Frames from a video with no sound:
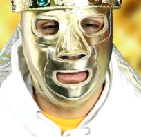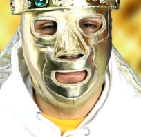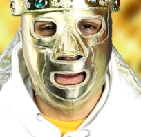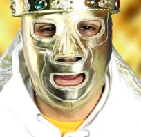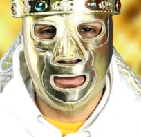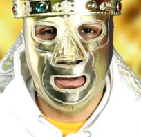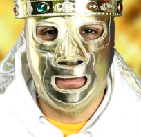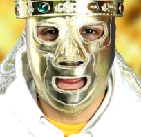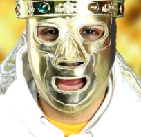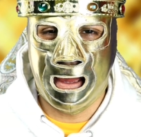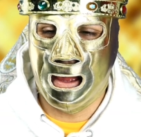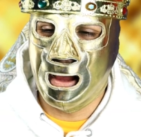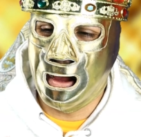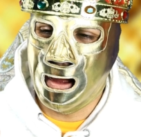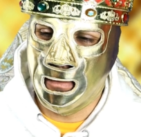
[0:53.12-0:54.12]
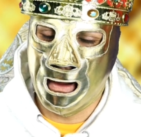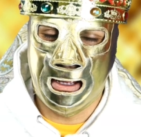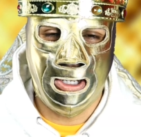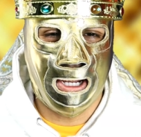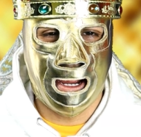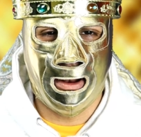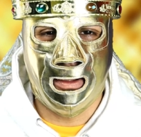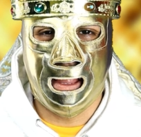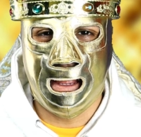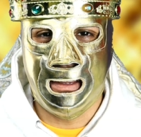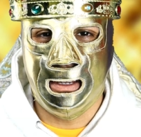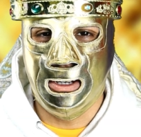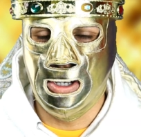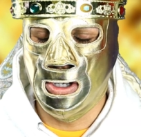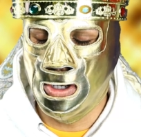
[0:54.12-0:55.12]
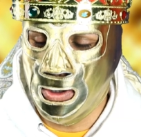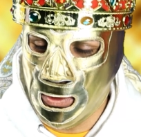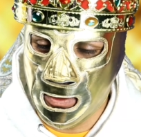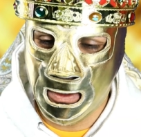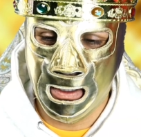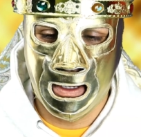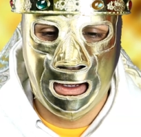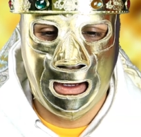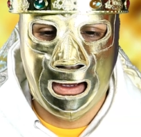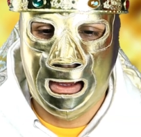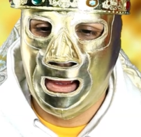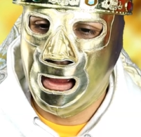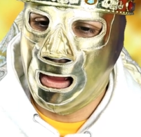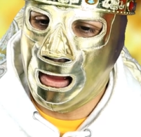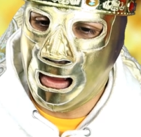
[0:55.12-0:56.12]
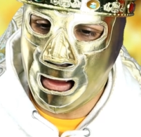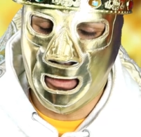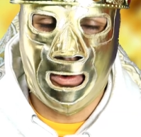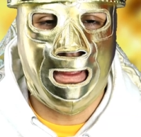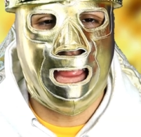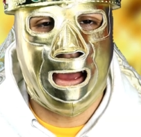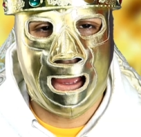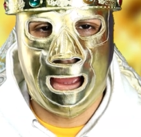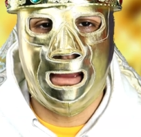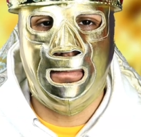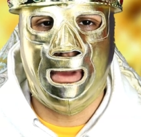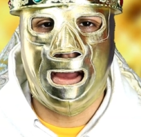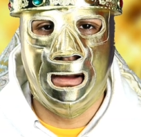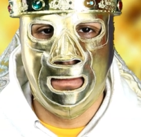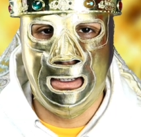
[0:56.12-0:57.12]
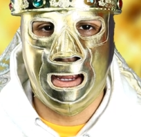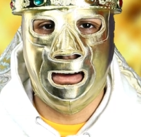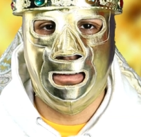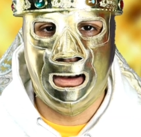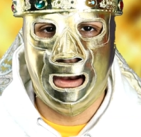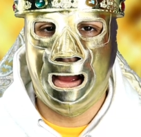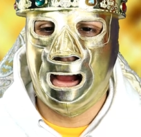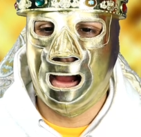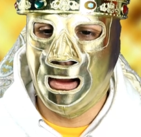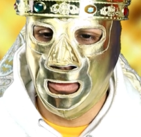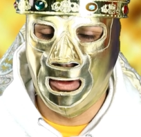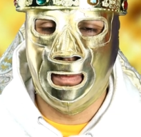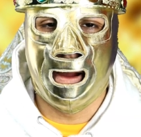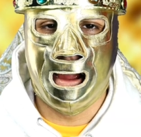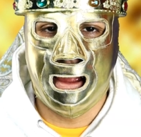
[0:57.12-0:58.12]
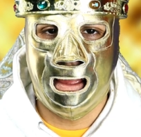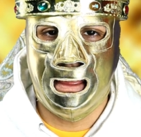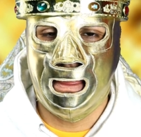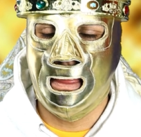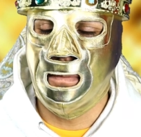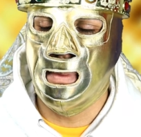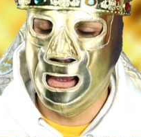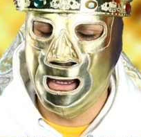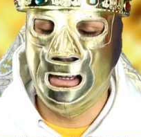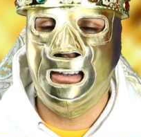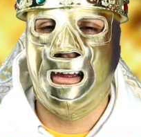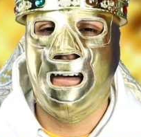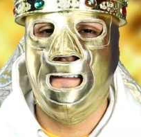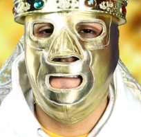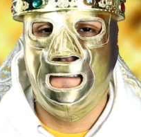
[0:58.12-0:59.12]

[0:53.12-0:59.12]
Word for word: see videos of that on my channel, ladies and dudes. When that game comes out, I will buy the PS